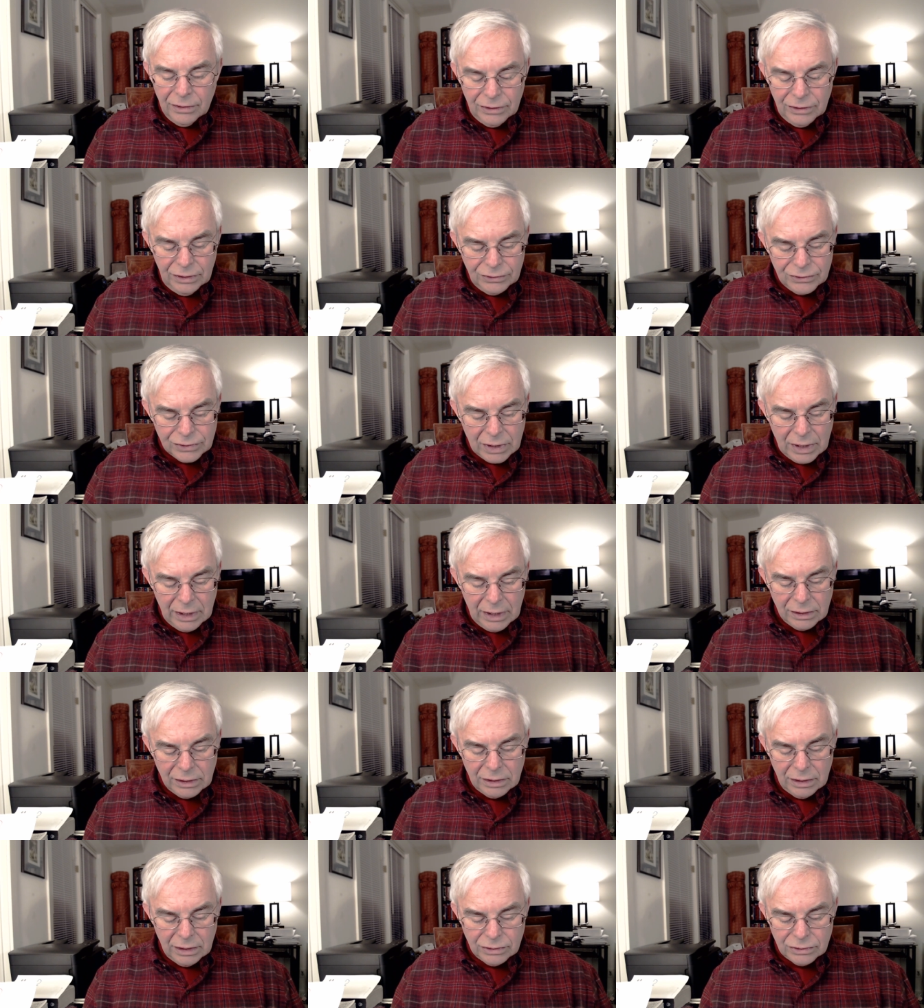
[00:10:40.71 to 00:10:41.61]
These
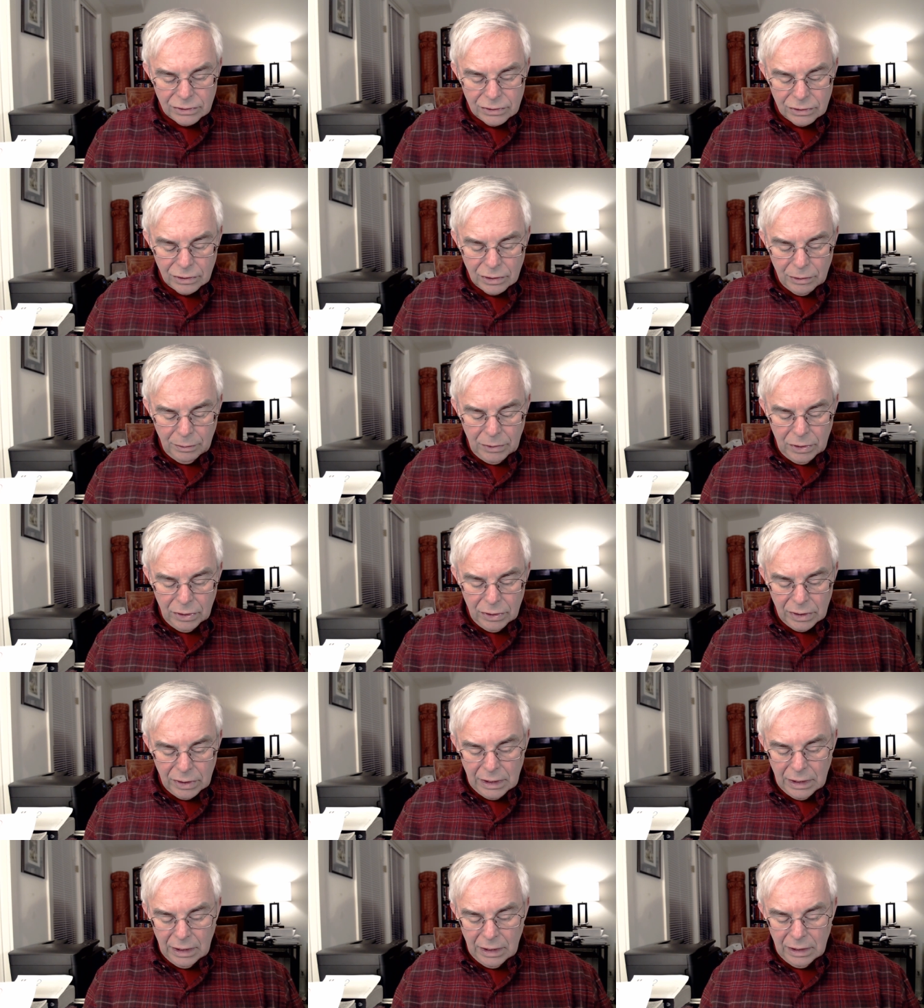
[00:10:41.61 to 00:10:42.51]
contents are
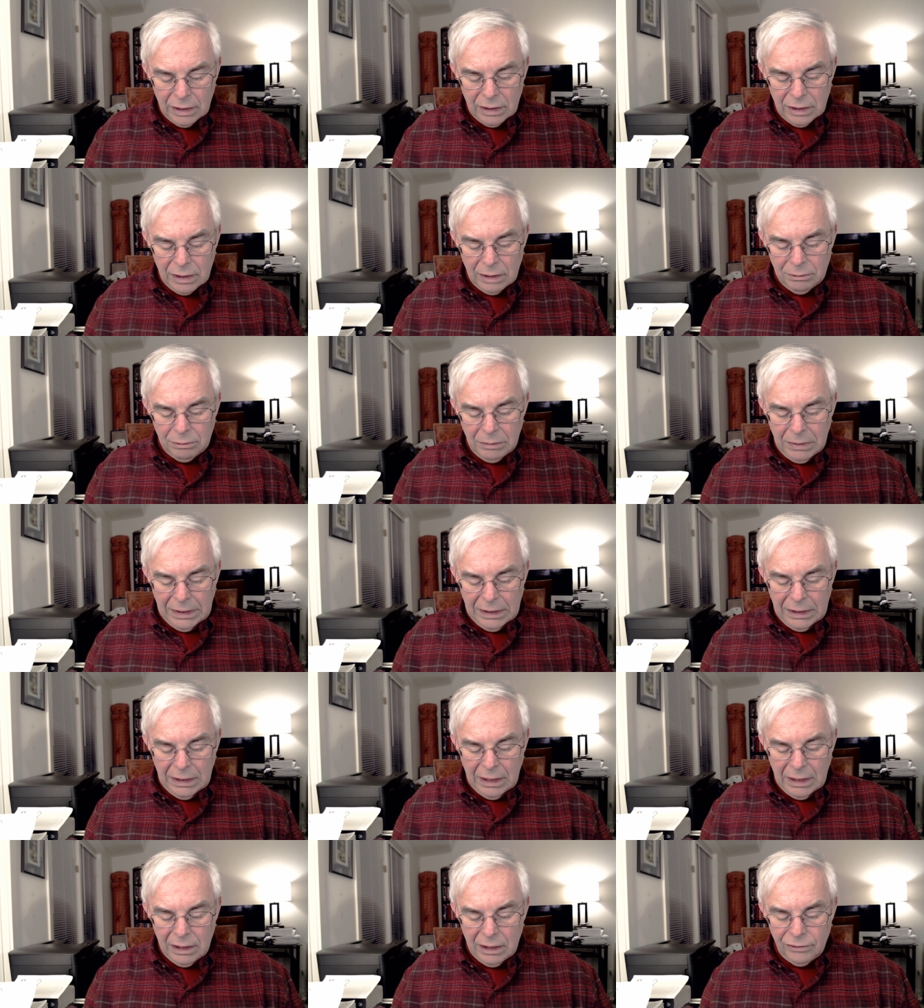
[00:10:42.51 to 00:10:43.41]
communicated and
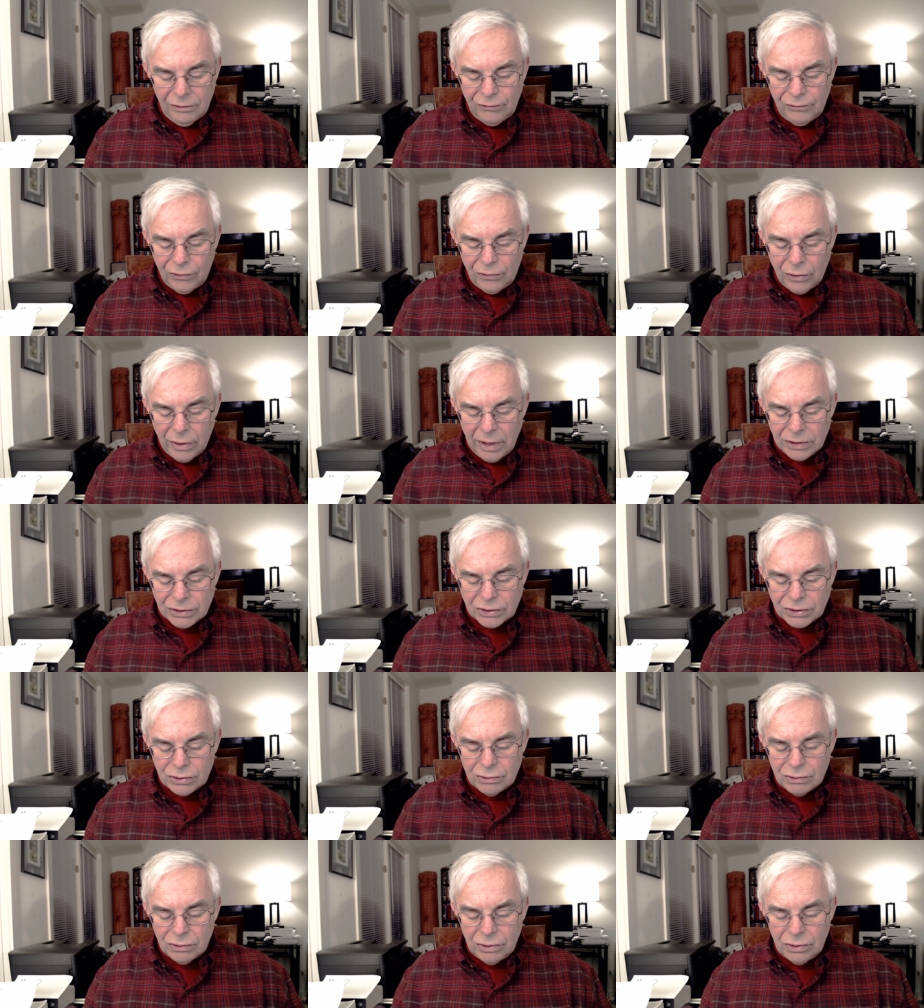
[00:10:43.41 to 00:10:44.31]
mediated for
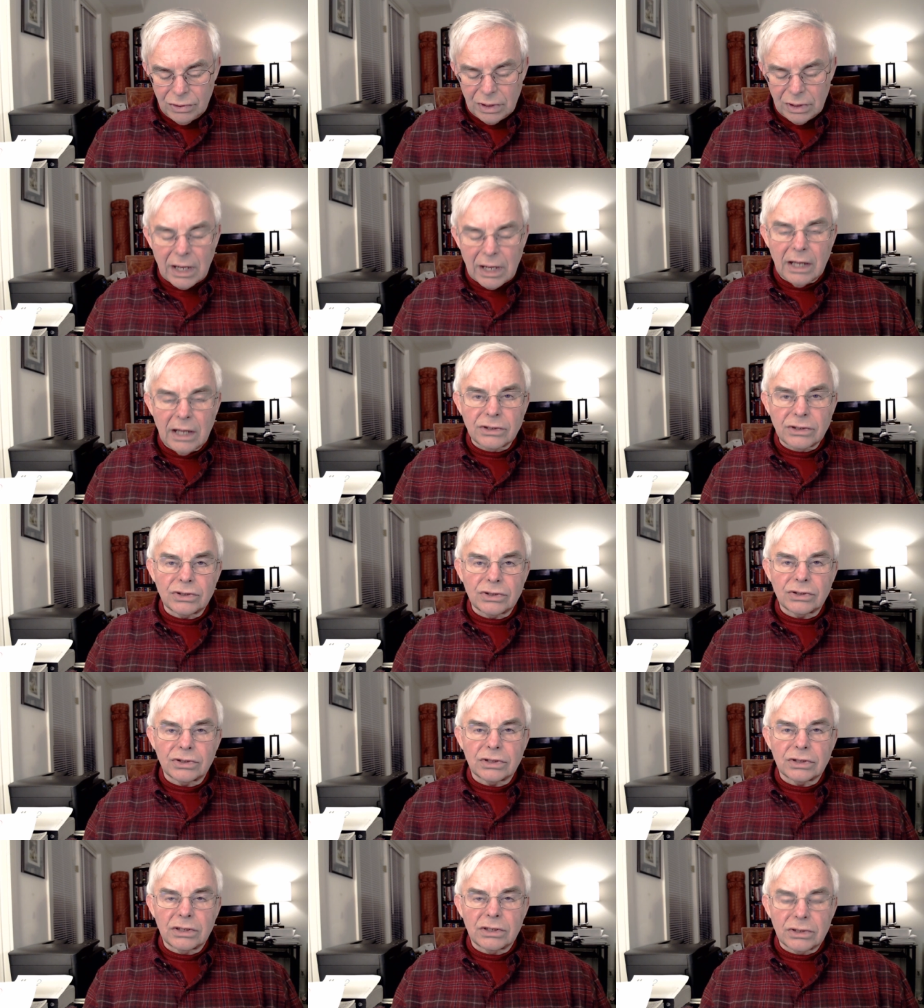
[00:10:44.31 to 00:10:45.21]
us through the
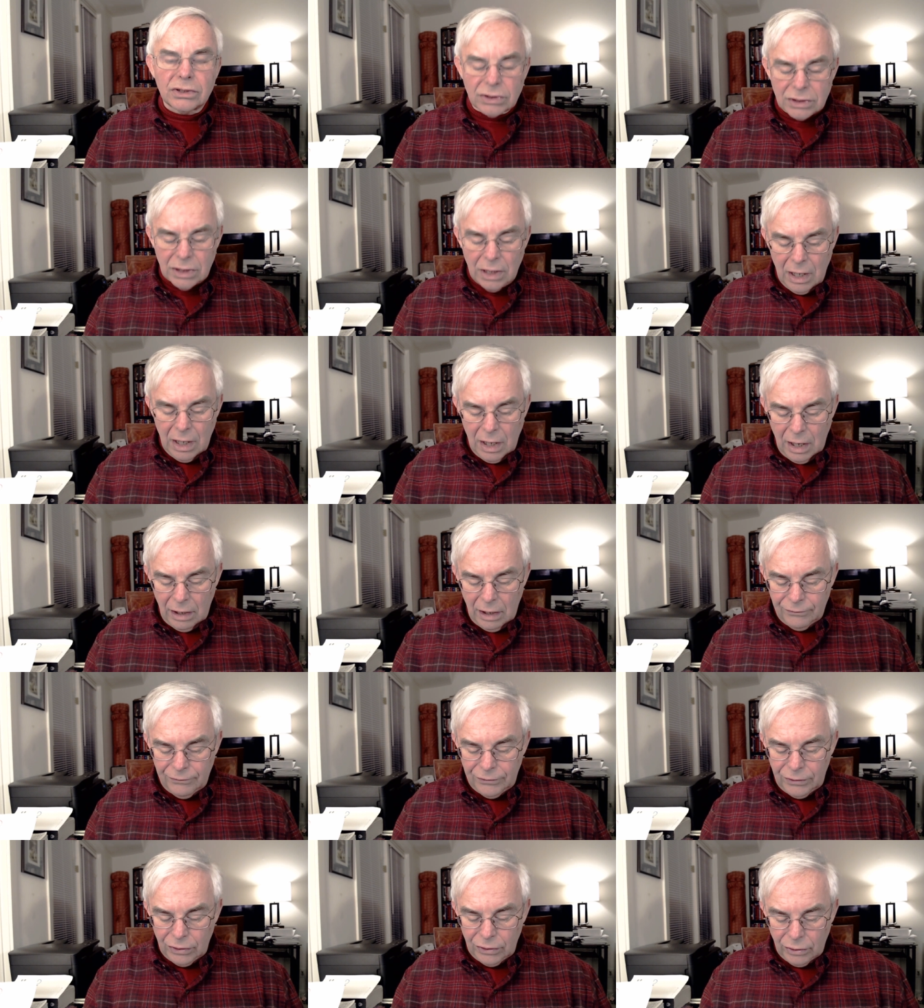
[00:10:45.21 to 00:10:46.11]
consciousness
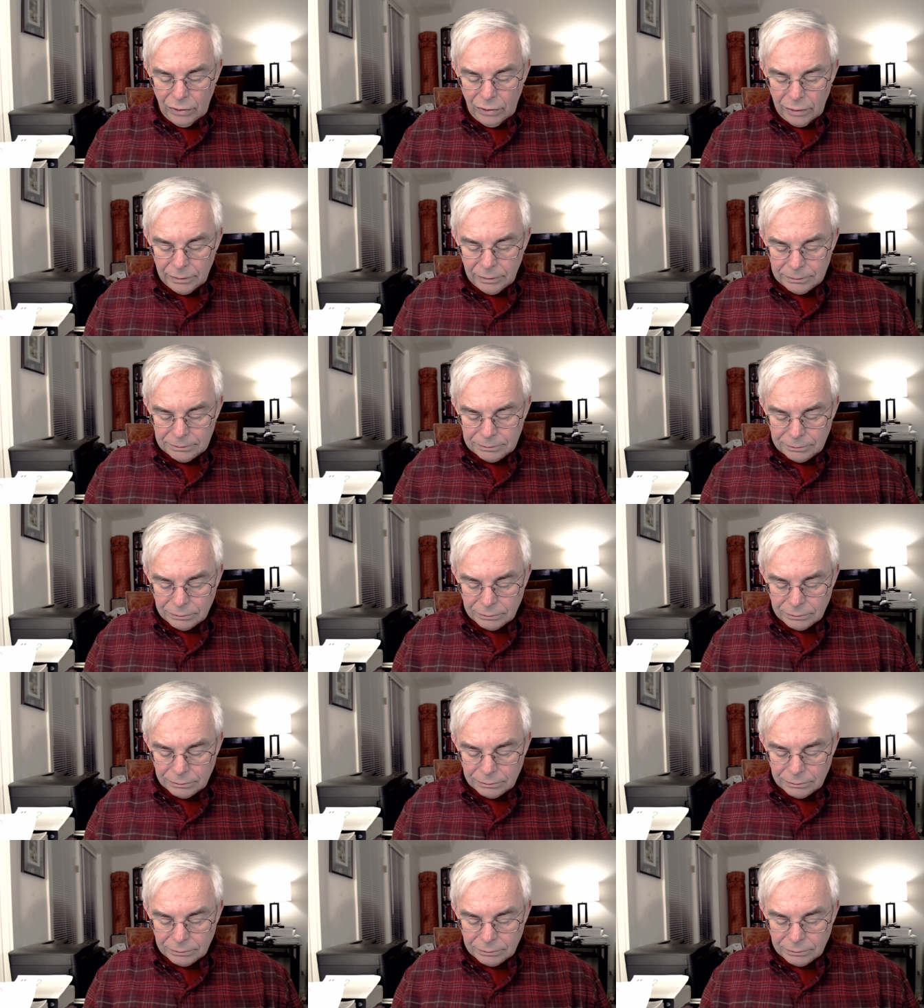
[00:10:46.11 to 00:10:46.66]
of Jung.